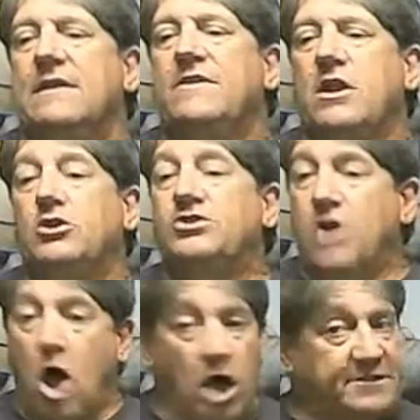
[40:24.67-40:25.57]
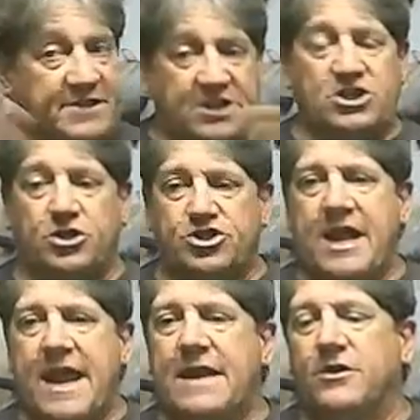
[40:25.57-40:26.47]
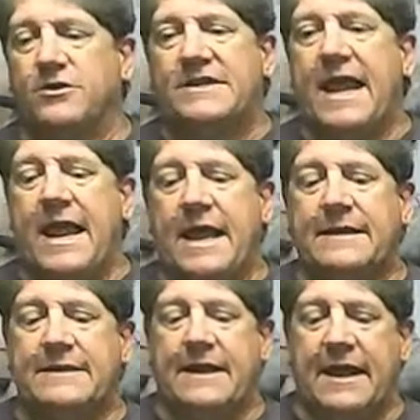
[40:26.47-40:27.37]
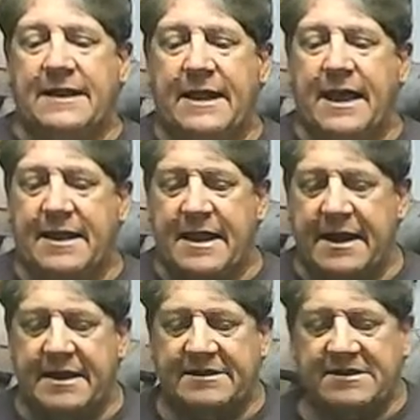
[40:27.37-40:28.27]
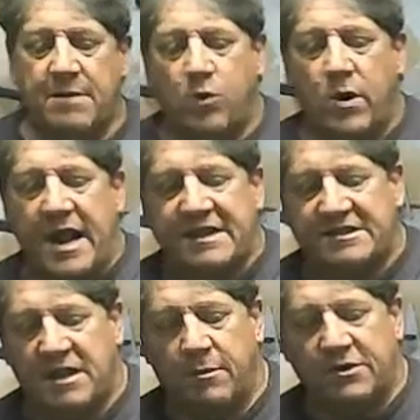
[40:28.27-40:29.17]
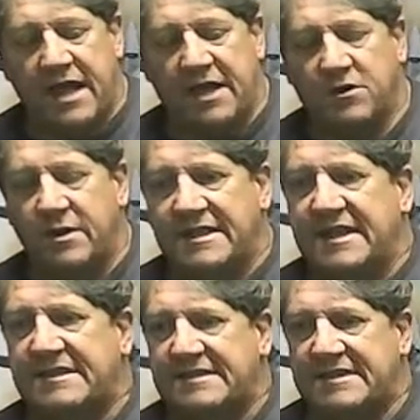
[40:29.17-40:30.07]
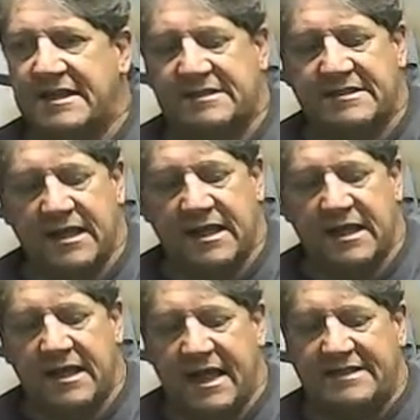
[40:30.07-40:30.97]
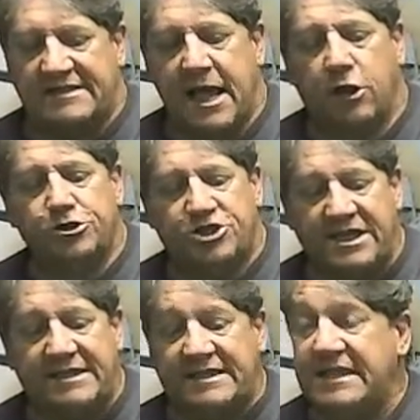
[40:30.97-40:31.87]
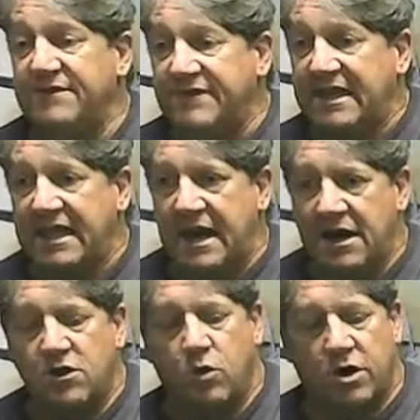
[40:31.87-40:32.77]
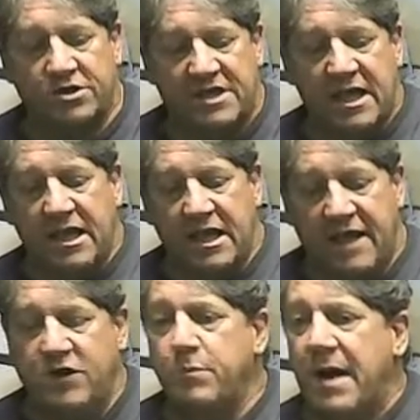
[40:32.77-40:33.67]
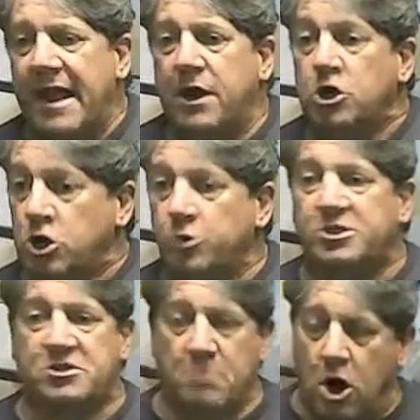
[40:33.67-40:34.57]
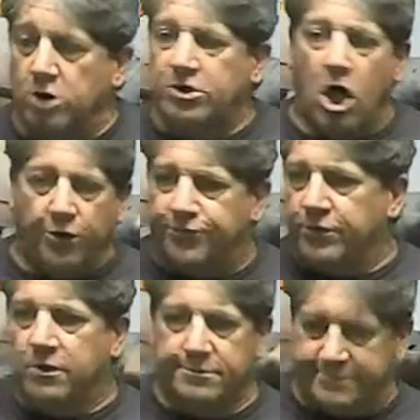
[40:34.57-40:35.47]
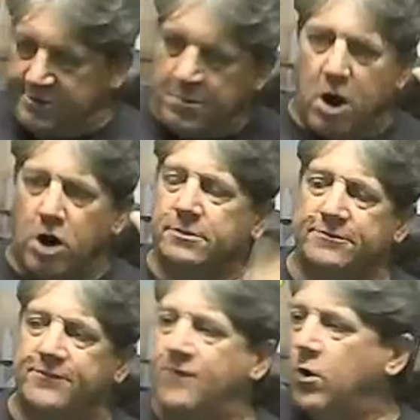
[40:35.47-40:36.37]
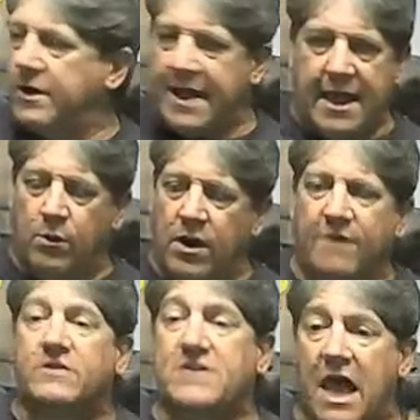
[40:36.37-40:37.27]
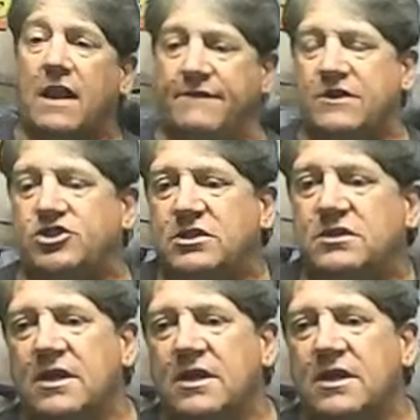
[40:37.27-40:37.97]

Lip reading: that are all digital channels, and at some point I stumbled onto it that it says it's LG TV. In other words, if you buy a new smart, ultra smart 4K whatever television,